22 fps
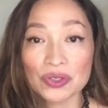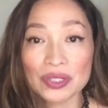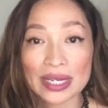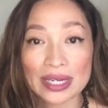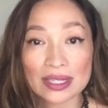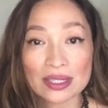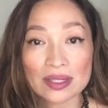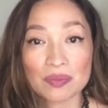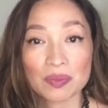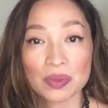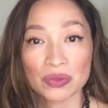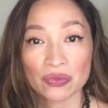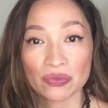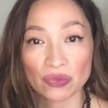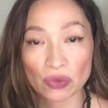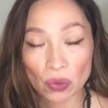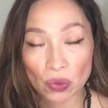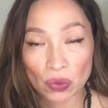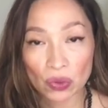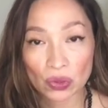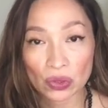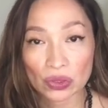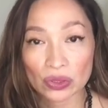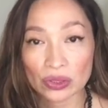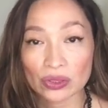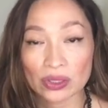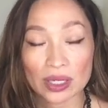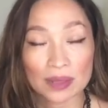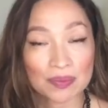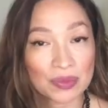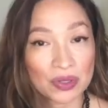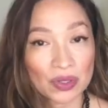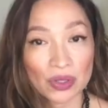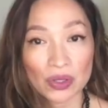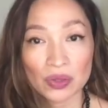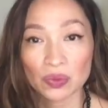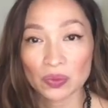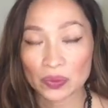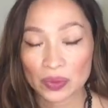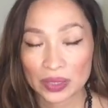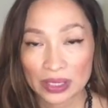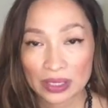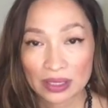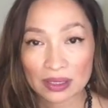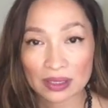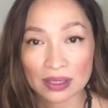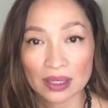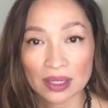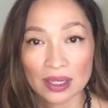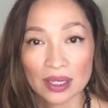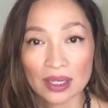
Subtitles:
days before, up to a week,